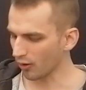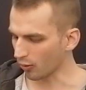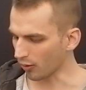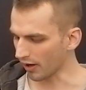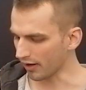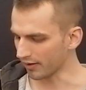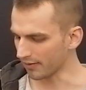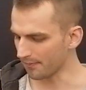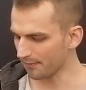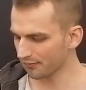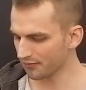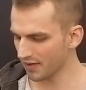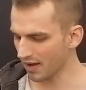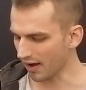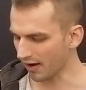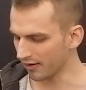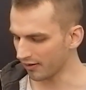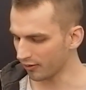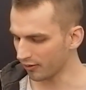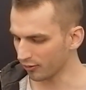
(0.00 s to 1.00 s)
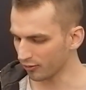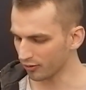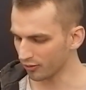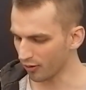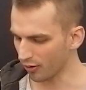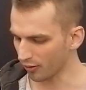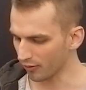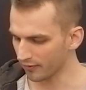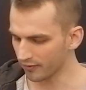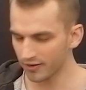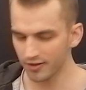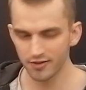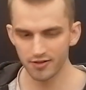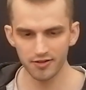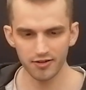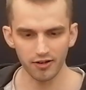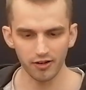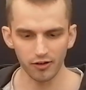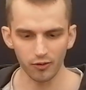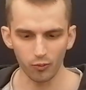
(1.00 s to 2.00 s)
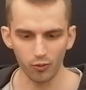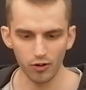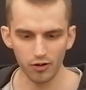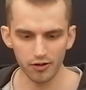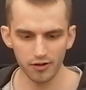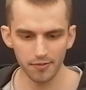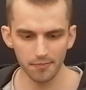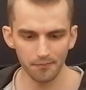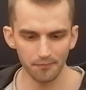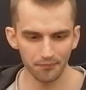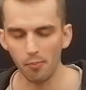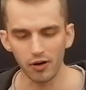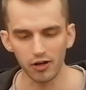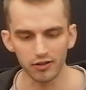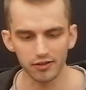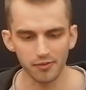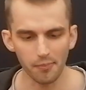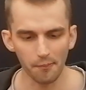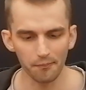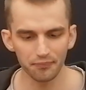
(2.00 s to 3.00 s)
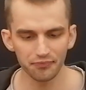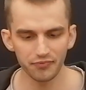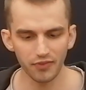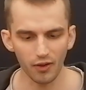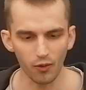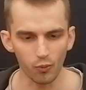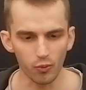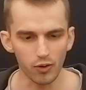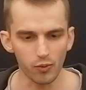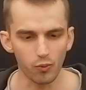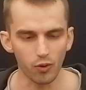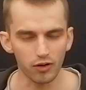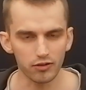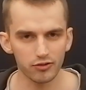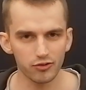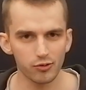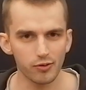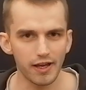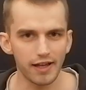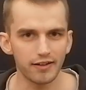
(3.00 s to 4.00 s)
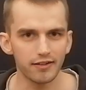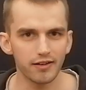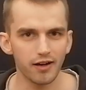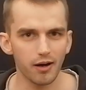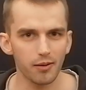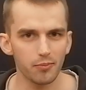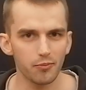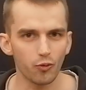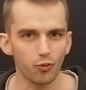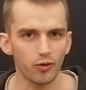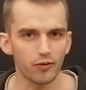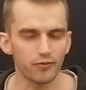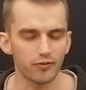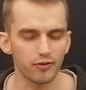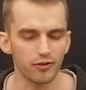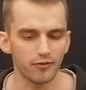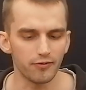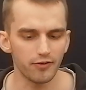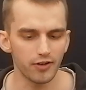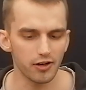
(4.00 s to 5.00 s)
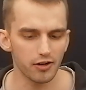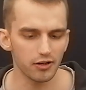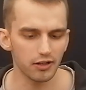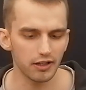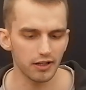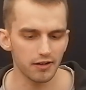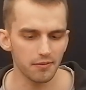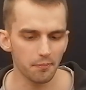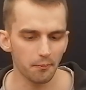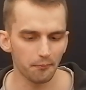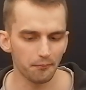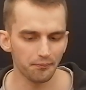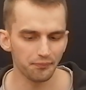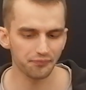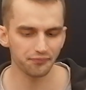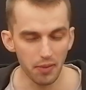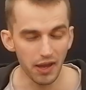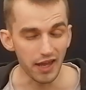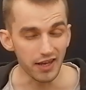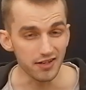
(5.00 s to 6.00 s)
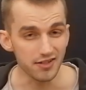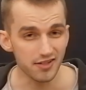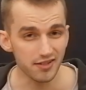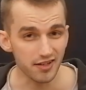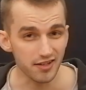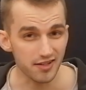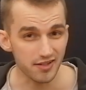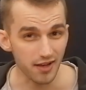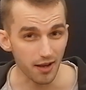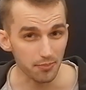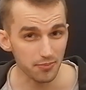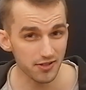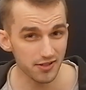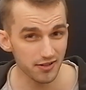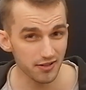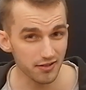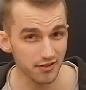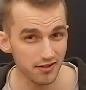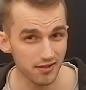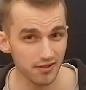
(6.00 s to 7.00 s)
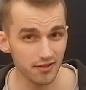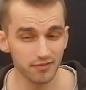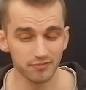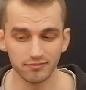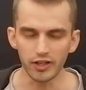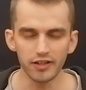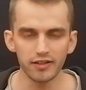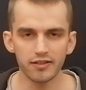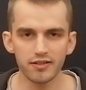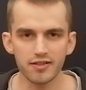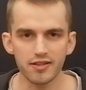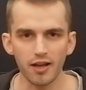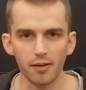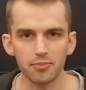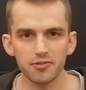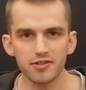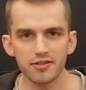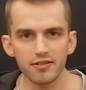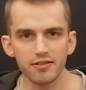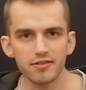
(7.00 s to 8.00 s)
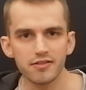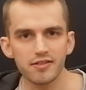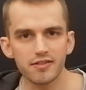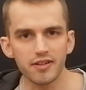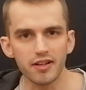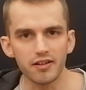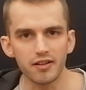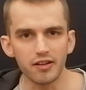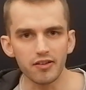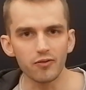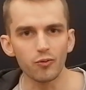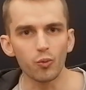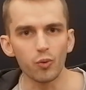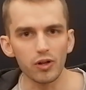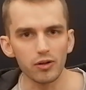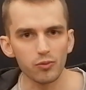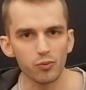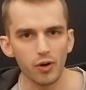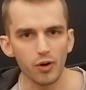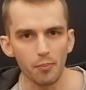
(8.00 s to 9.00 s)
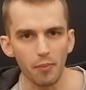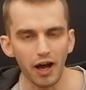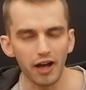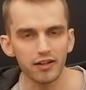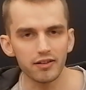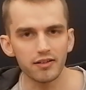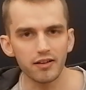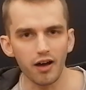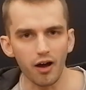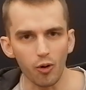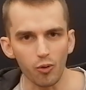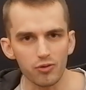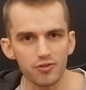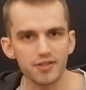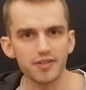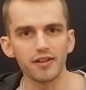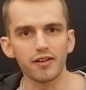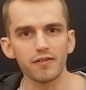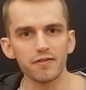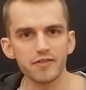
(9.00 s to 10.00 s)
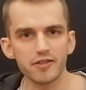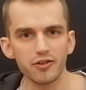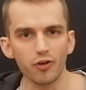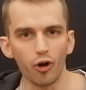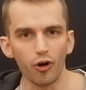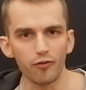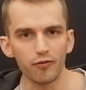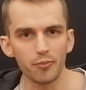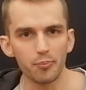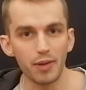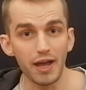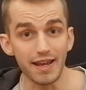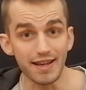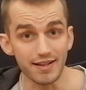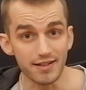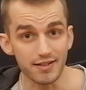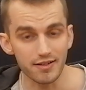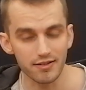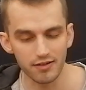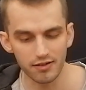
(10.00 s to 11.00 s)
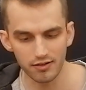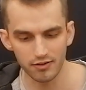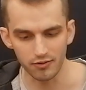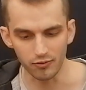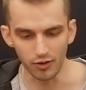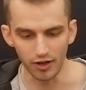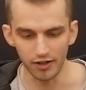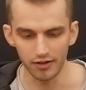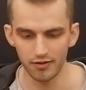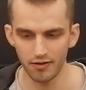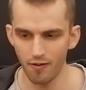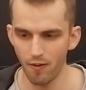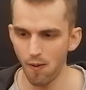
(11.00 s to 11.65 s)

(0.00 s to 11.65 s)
Alright, I don't know if this is gonna work, but we want to end up with a fairly pasty substance. We need the substance that will remind ourselves of a paste, right?